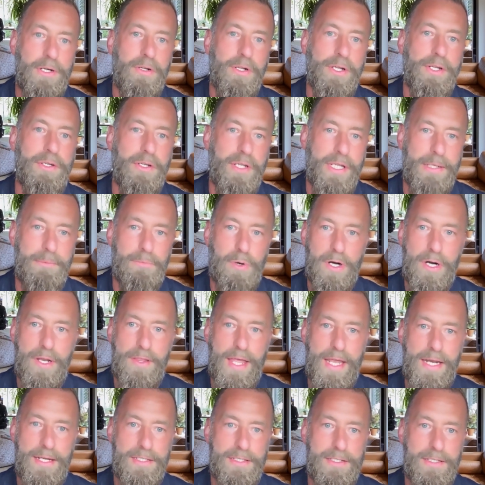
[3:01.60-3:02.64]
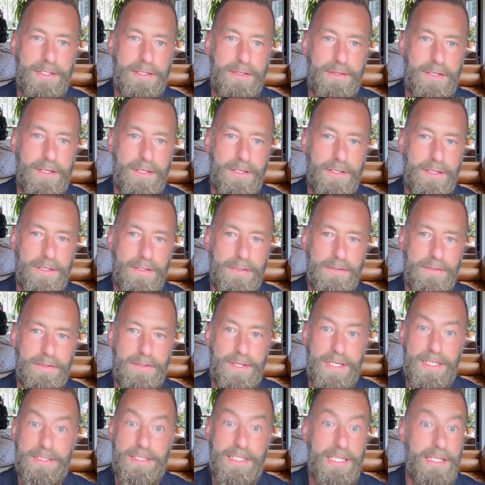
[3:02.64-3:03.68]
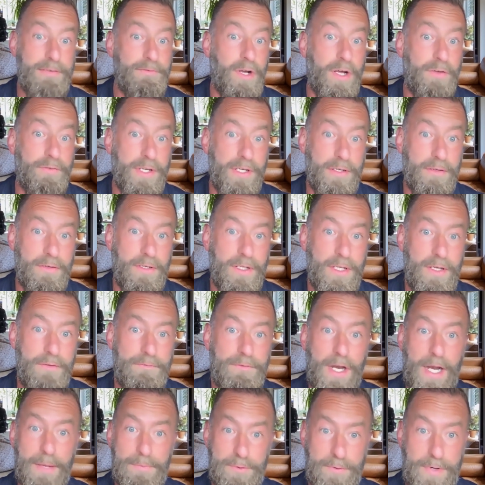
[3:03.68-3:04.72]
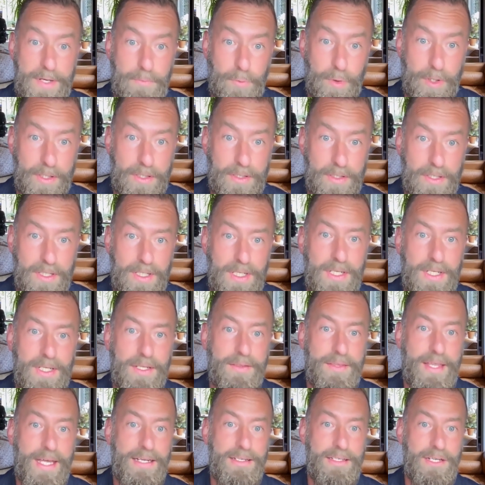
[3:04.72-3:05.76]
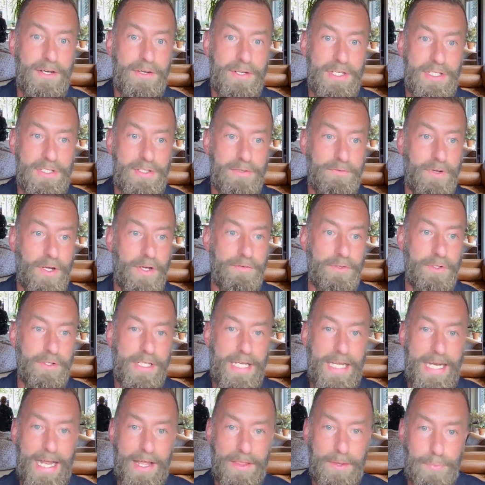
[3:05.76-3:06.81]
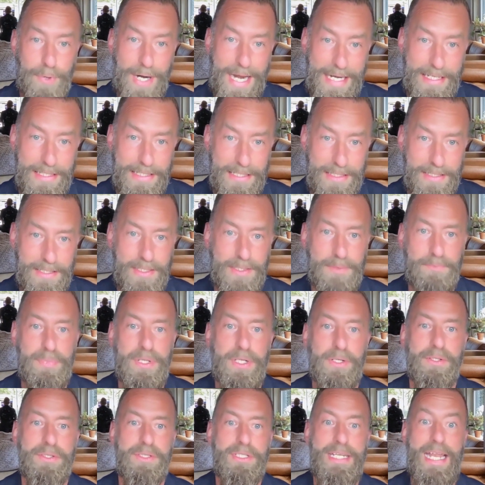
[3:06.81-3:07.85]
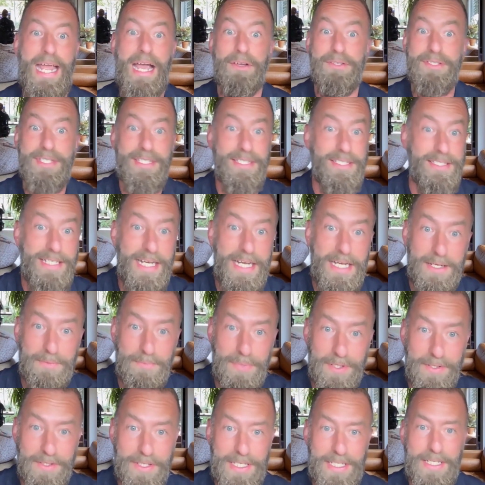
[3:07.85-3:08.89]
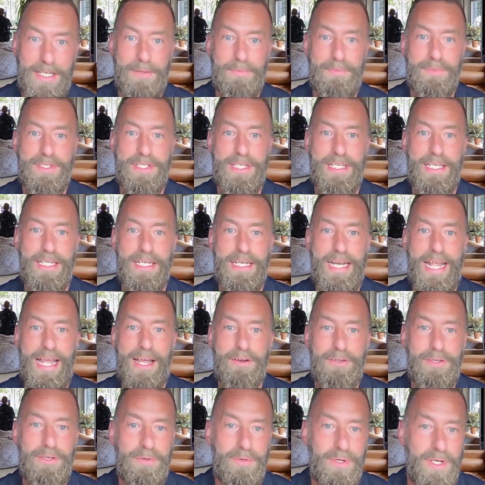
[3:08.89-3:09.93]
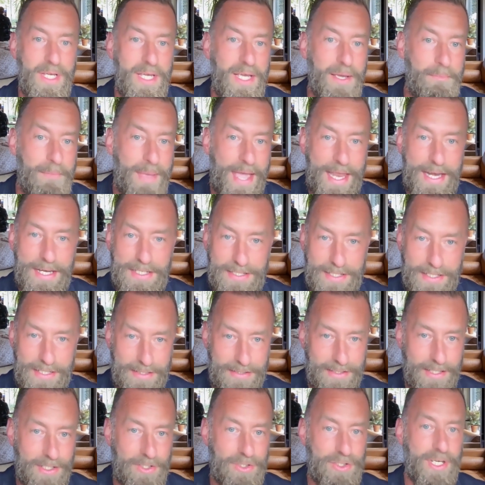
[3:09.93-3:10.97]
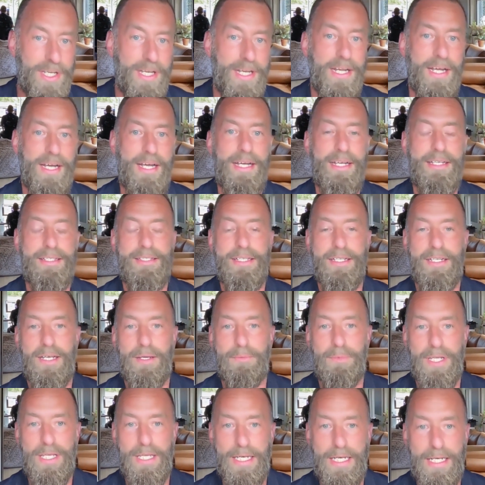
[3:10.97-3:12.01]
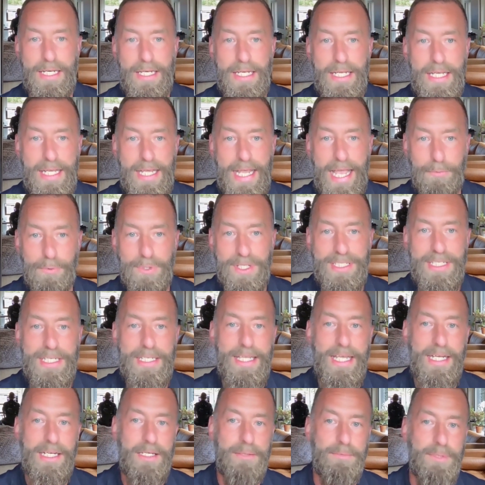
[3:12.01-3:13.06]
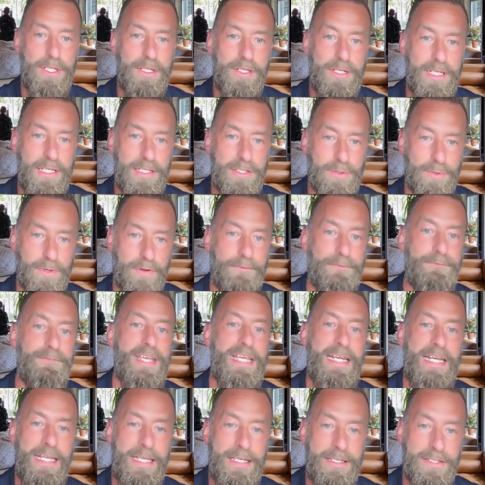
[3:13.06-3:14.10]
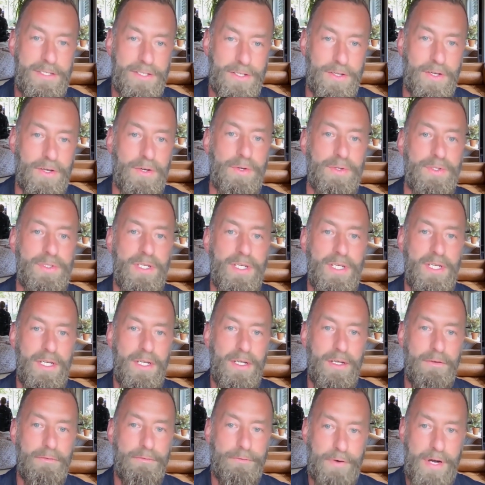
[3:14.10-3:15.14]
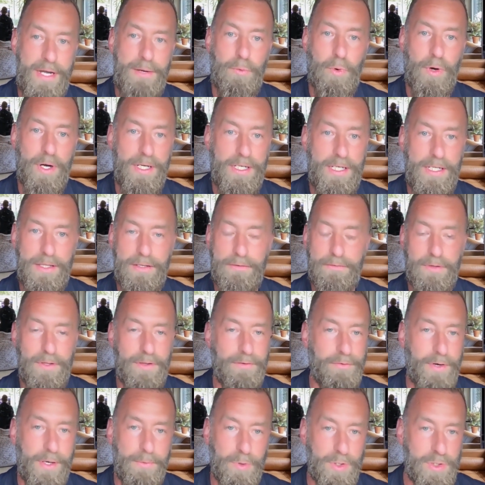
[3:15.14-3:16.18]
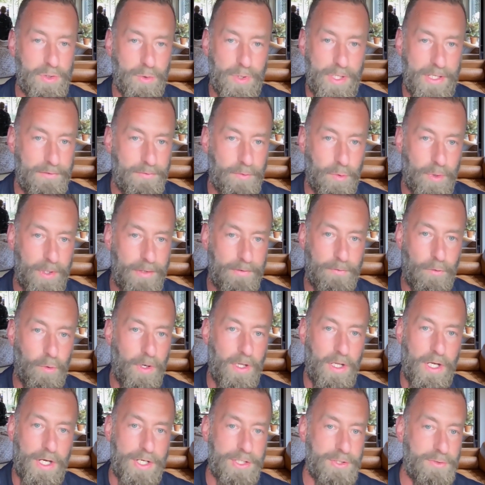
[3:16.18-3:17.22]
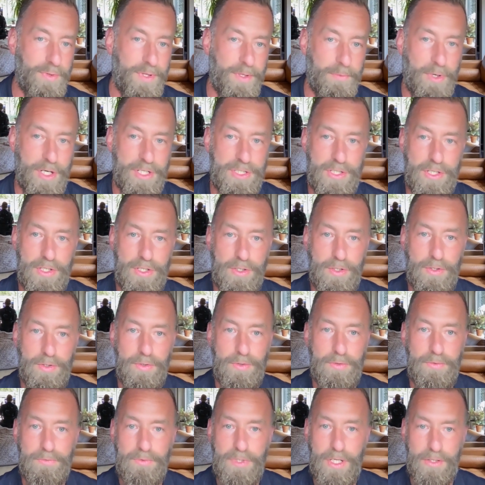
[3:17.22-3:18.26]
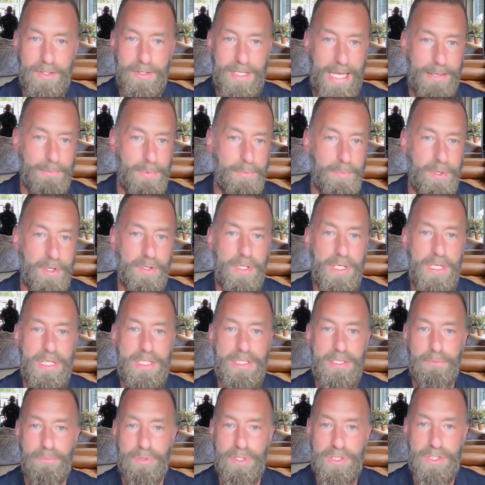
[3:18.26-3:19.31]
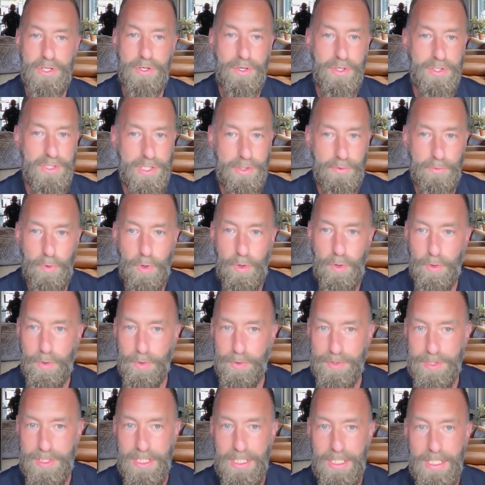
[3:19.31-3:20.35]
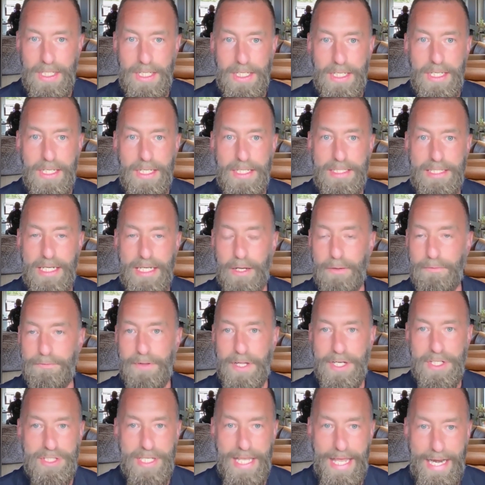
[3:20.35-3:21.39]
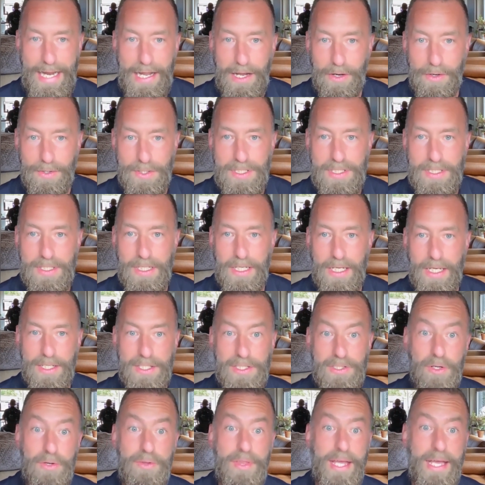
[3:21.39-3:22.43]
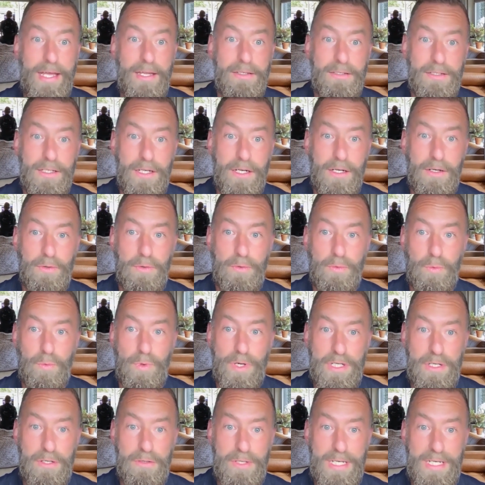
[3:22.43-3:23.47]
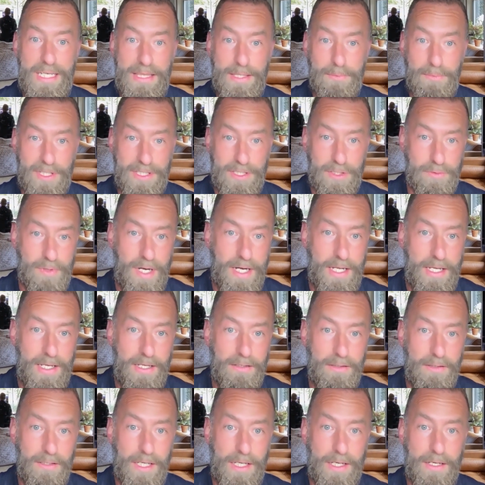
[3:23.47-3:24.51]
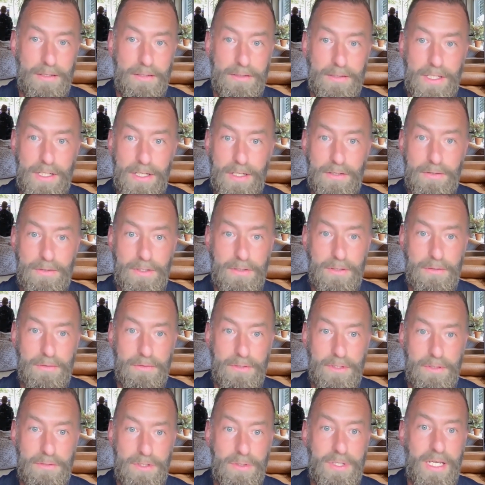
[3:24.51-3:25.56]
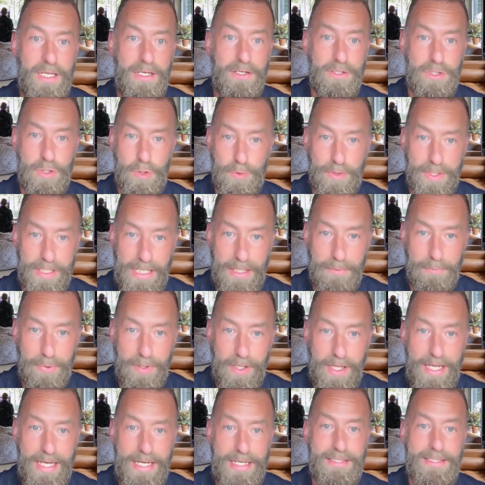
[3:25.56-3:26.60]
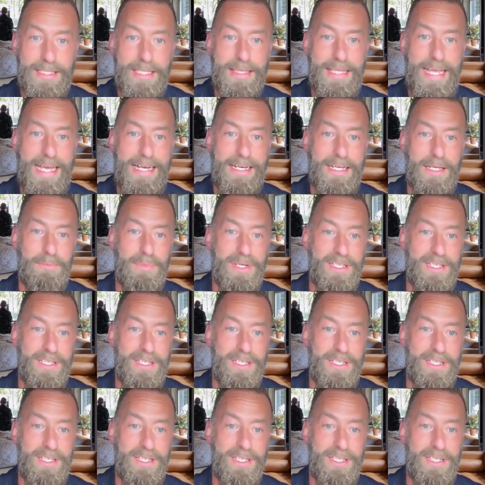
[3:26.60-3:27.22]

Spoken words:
underlying part of that is the things like the evolving FinOps framework that needs to evolve to look at how the practice is built, and how sustainability comes in, and how you manage things like Gen AIs that come in. And we're seeing that community sort of feed into those framework, and the framework 2024 launched with a bunch of new capabilities, personas, and roles to help flesh that out, so that when you get the business ready and you do get your tooling in place, that can be